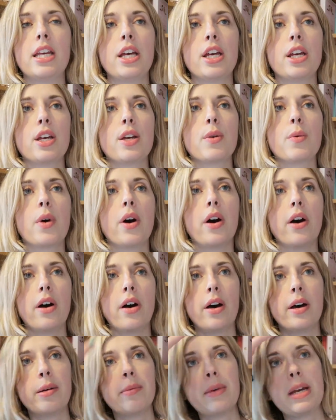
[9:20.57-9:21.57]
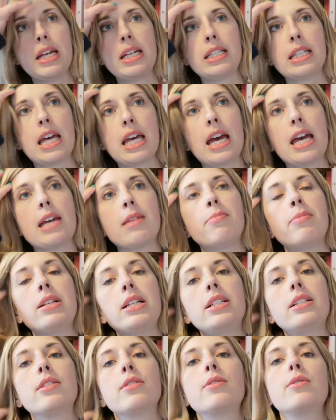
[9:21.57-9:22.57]
who um, is a
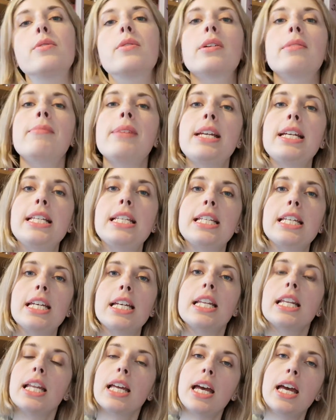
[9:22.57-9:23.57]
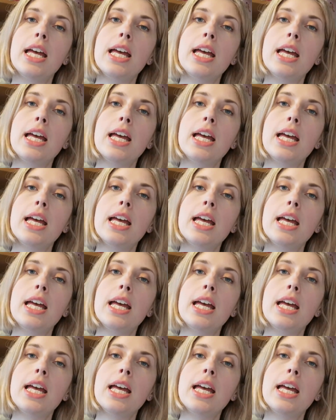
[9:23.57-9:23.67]
political comedian